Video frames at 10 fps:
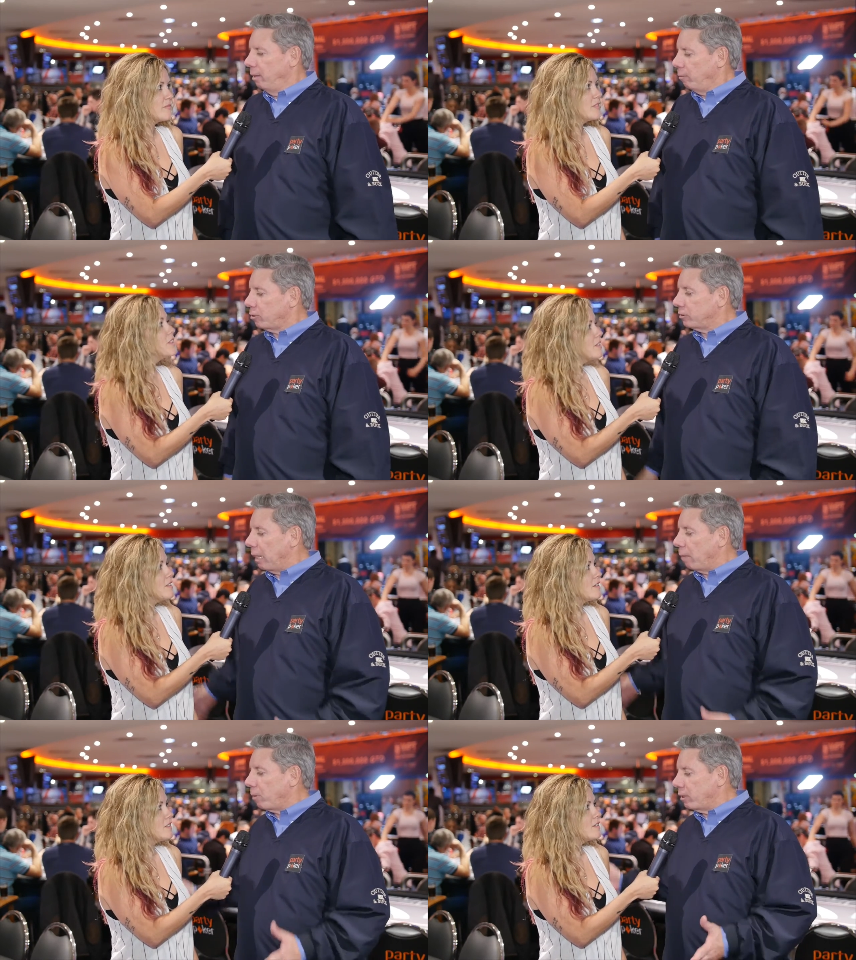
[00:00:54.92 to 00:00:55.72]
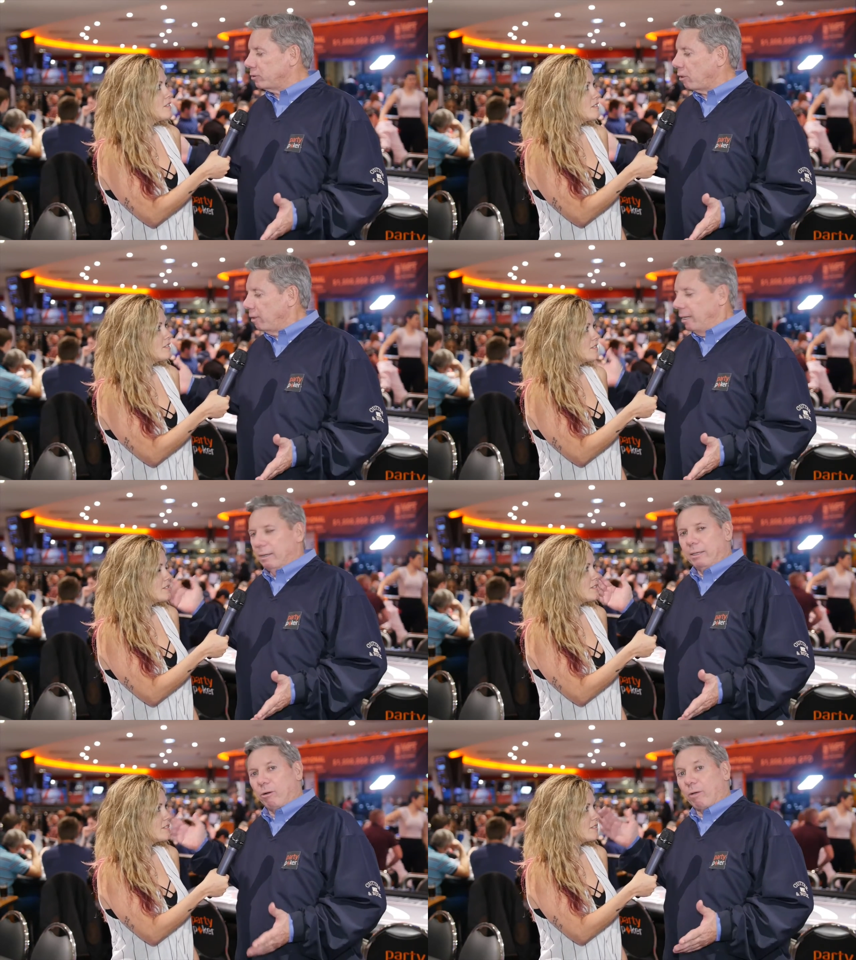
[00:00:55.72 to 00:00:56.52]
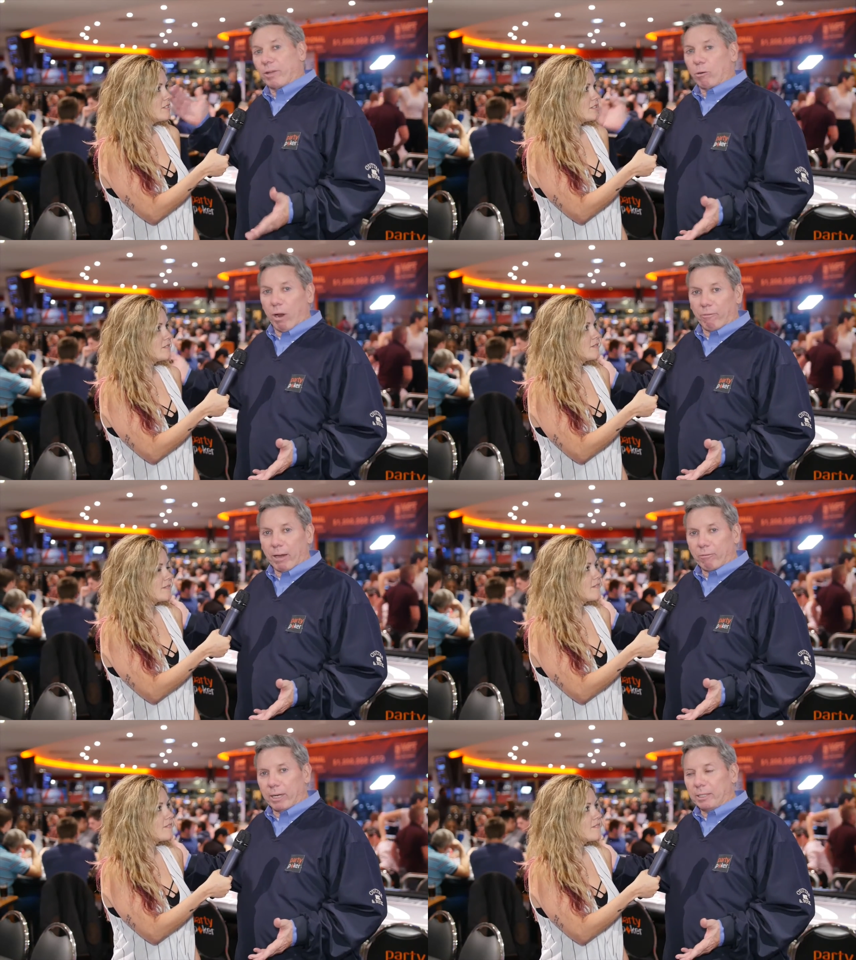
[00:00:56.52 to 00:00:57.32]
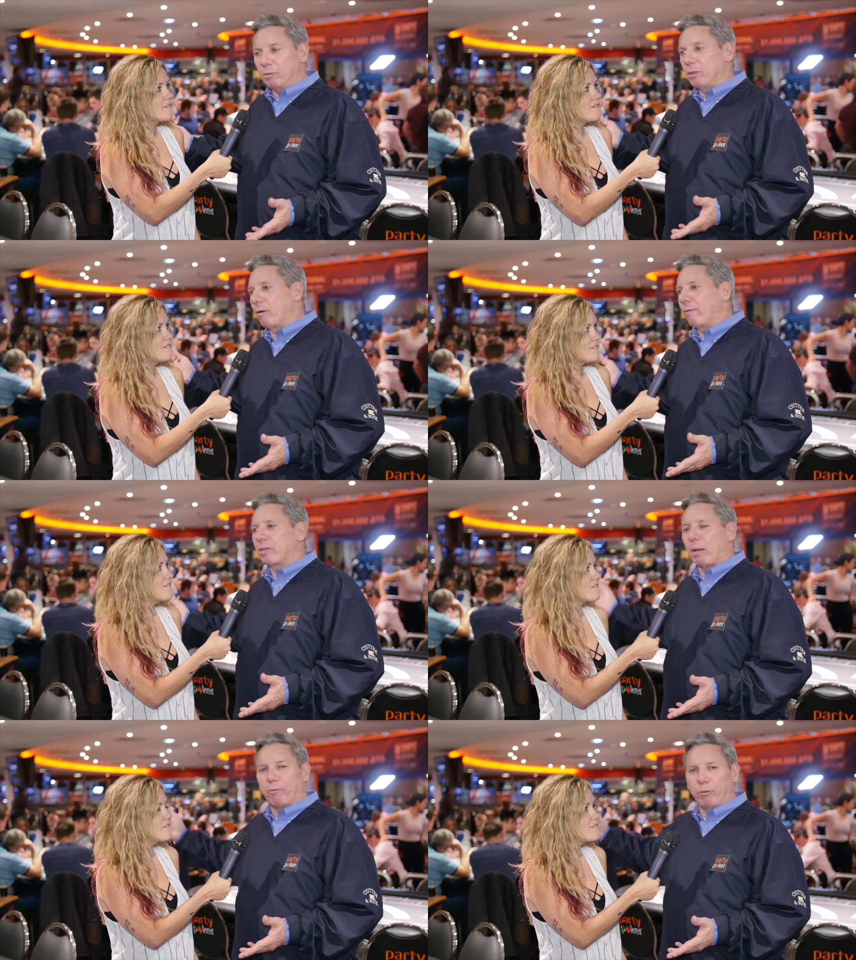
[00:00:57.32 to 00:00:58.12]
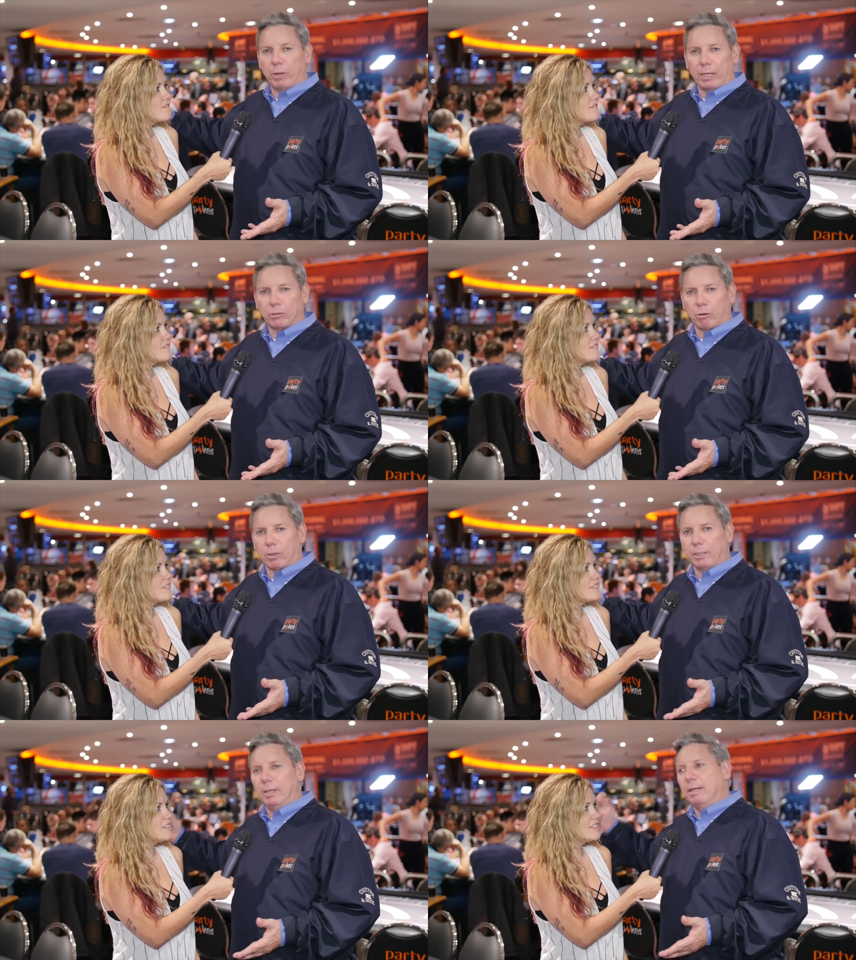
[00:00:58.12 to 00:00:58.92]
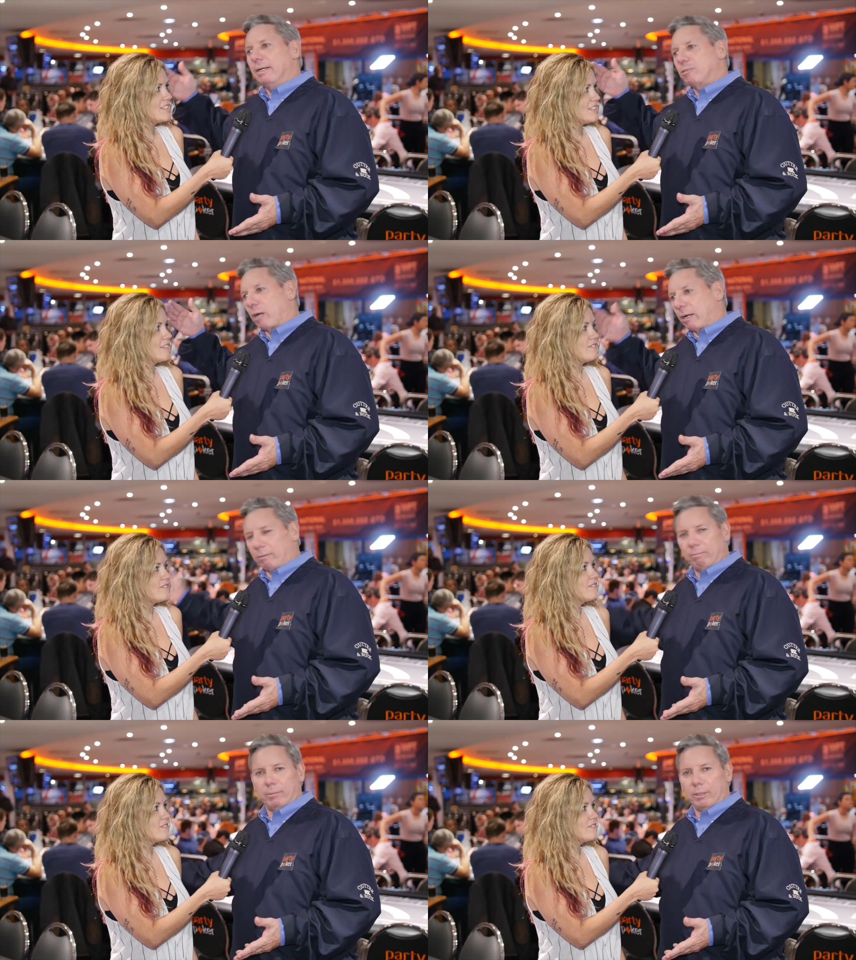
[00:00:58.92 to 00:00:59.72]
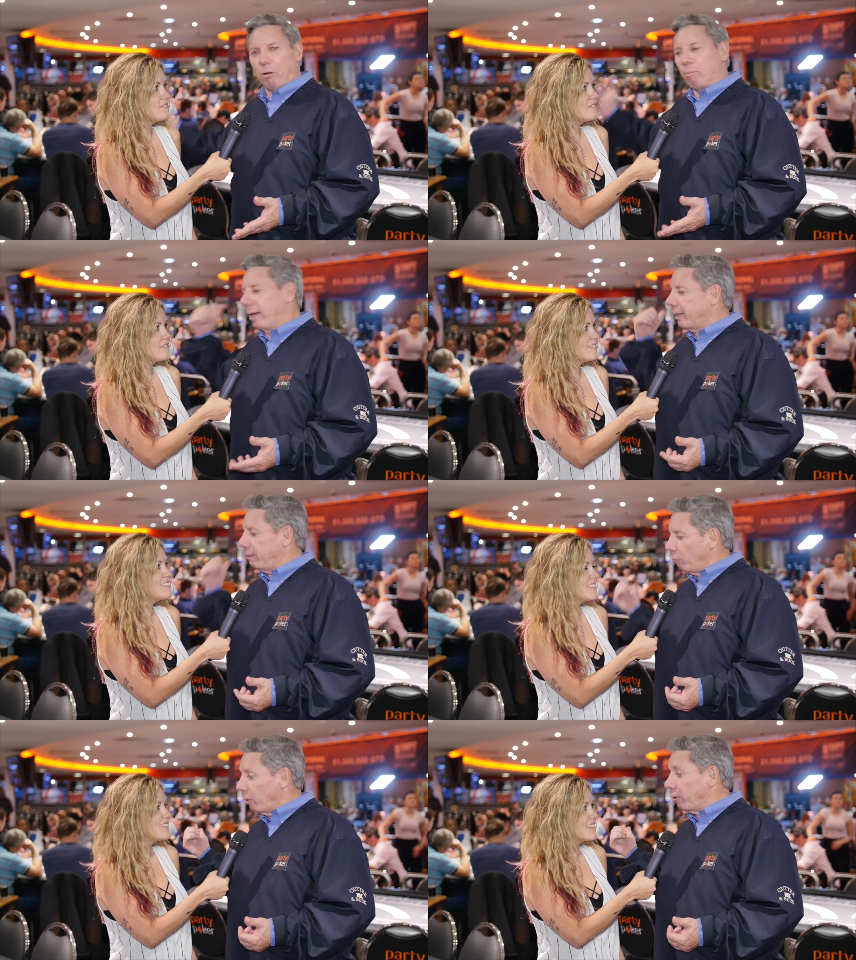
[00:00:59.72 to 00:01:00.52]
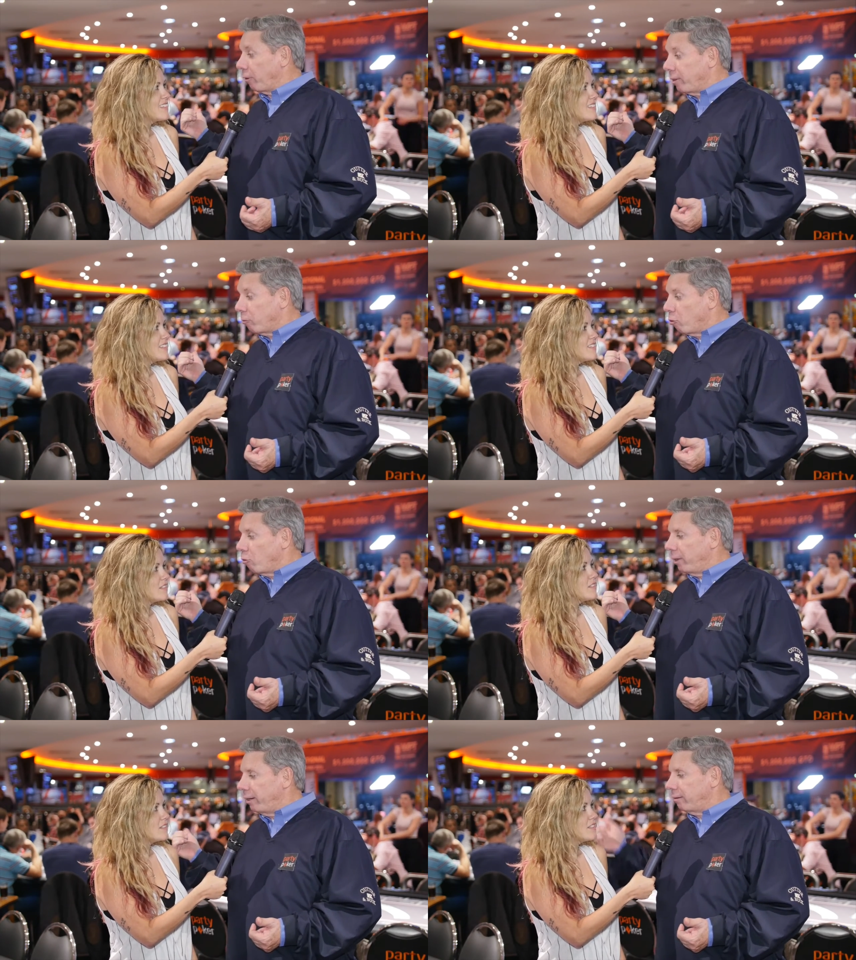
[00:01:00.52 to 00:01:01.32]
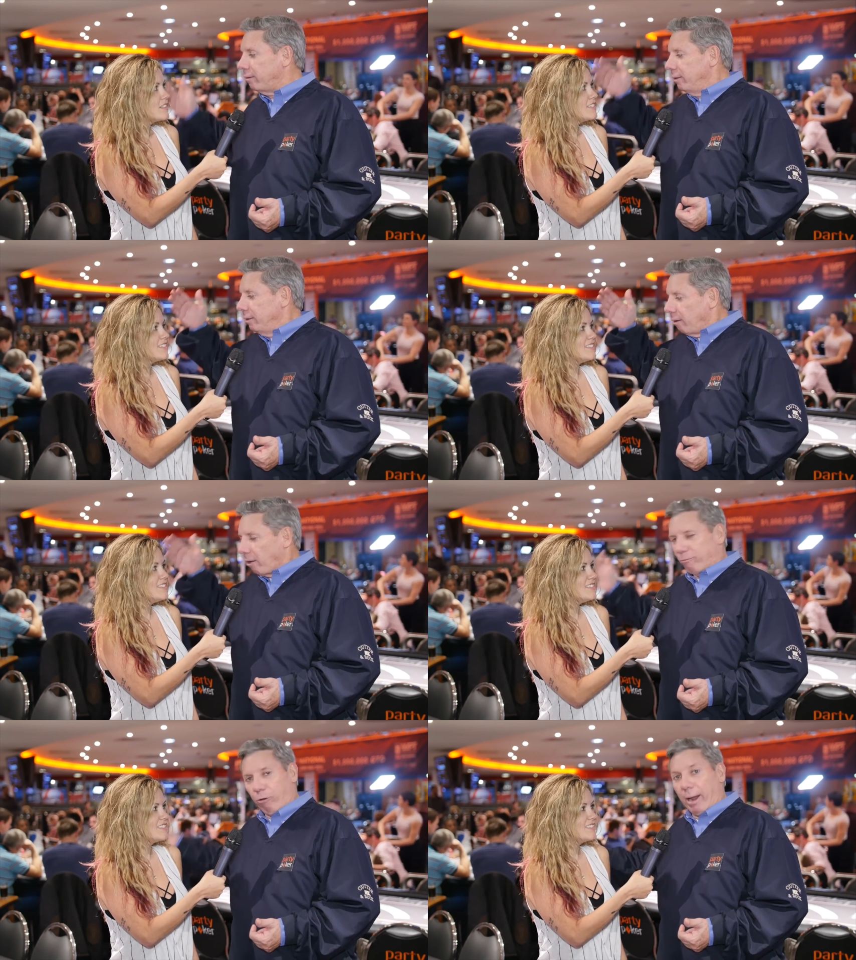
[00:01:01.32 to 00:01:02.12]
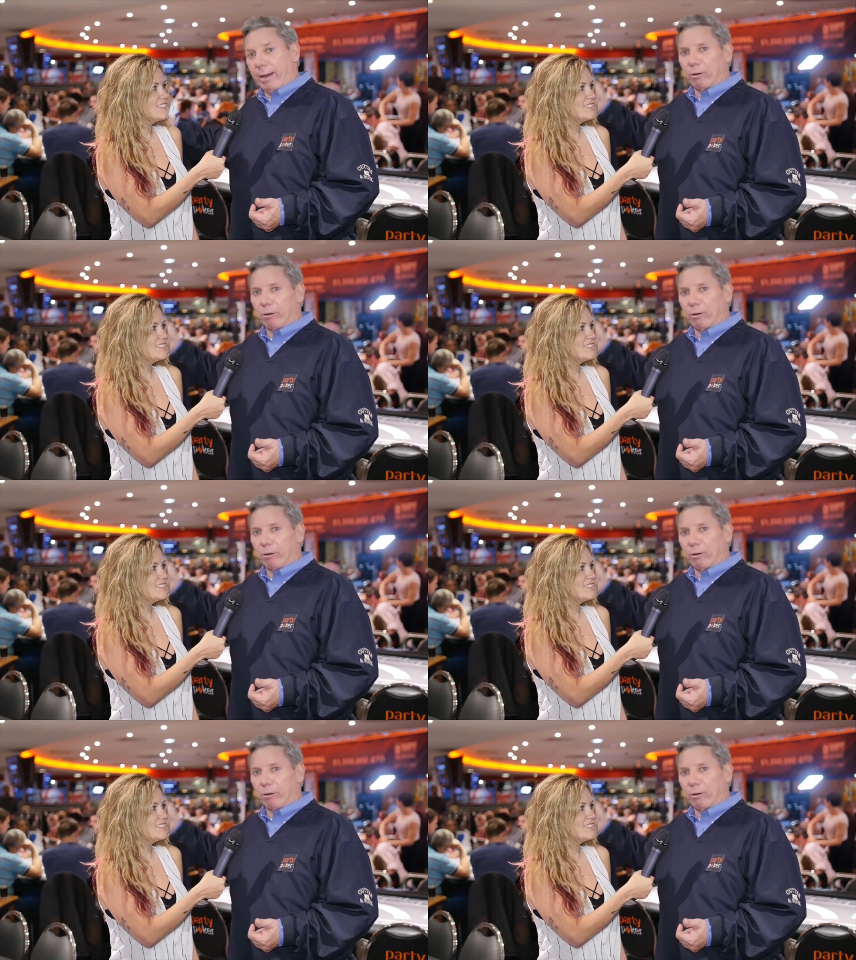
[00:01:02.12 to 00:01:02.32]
Speaker 1: because now players don't you know, if they qualify for day two, they don't have to come a few days early. Try to, you know, make it when they're in the room here mm-hmm. on Friday